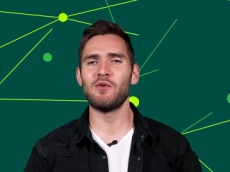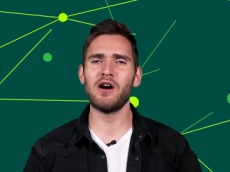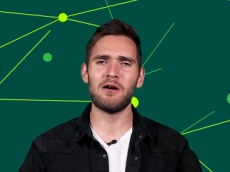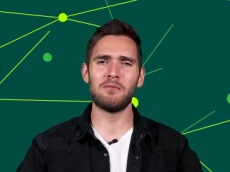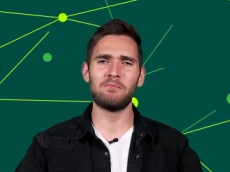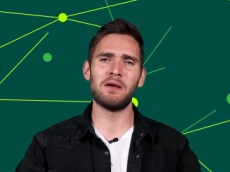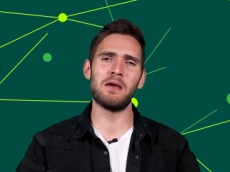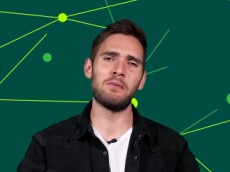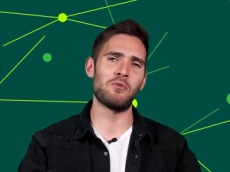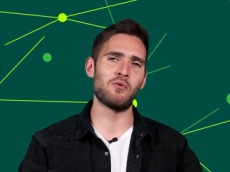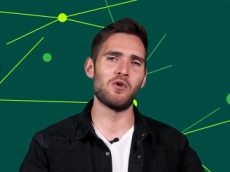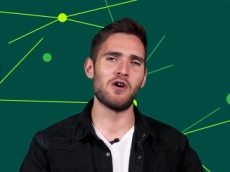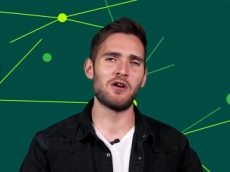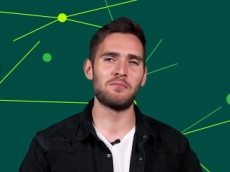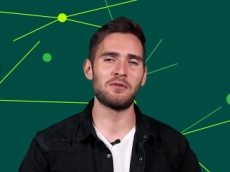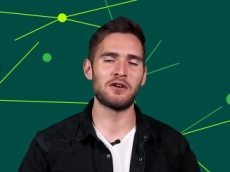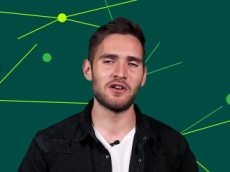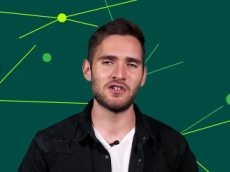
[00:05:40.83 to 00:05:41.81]
Well, people
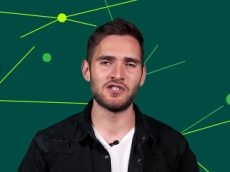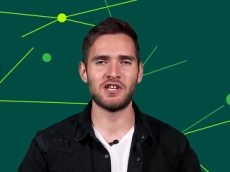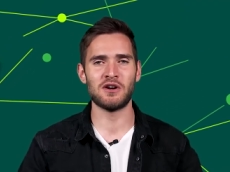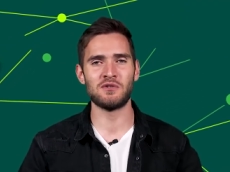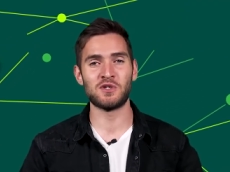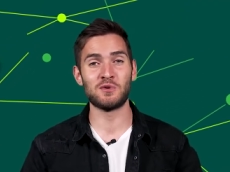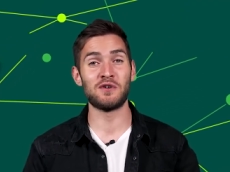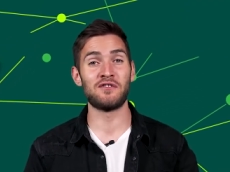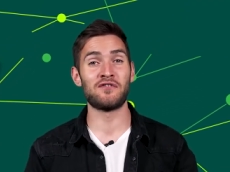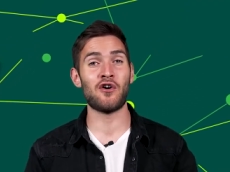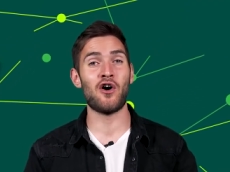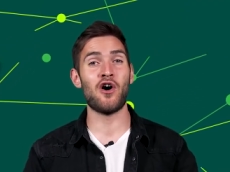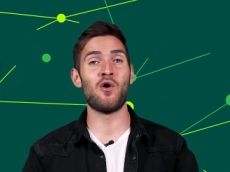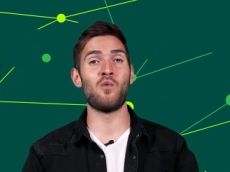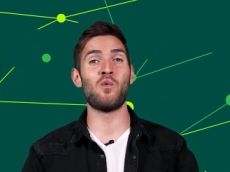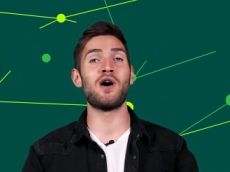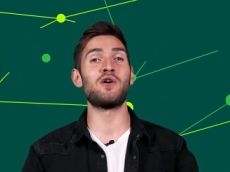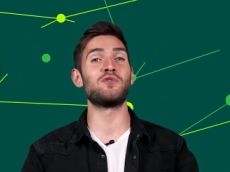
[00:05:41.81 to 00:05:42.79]
would because Chelsea would have
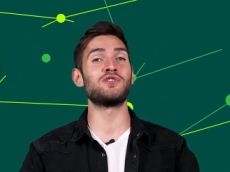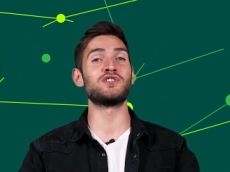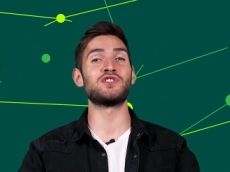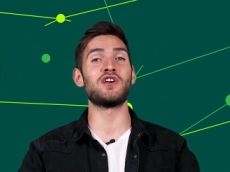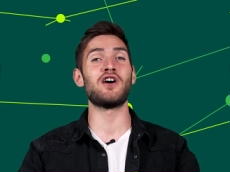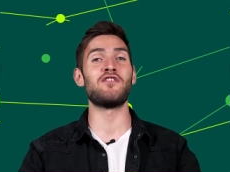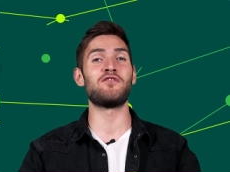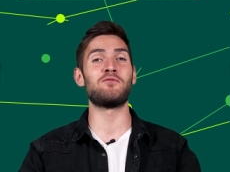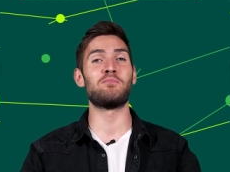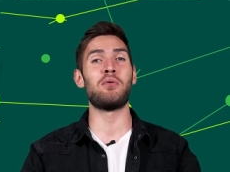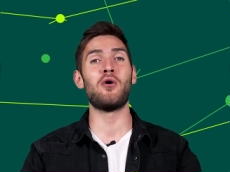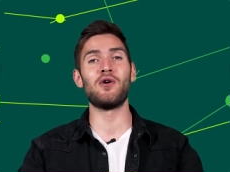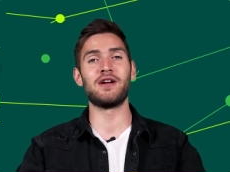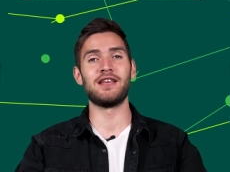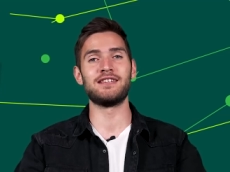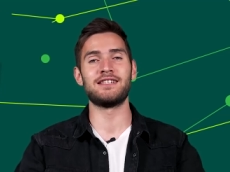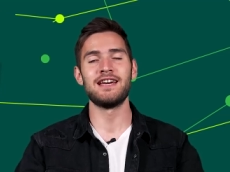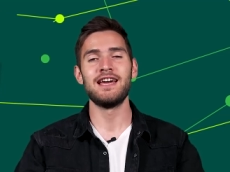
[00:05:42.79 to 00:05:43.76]
got a well-deserved
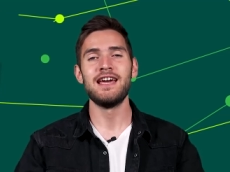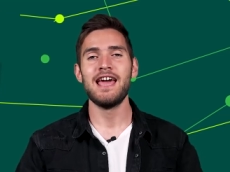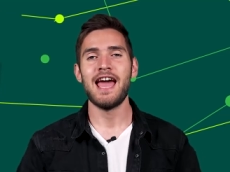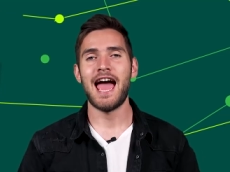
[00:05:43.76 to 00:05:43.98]
point.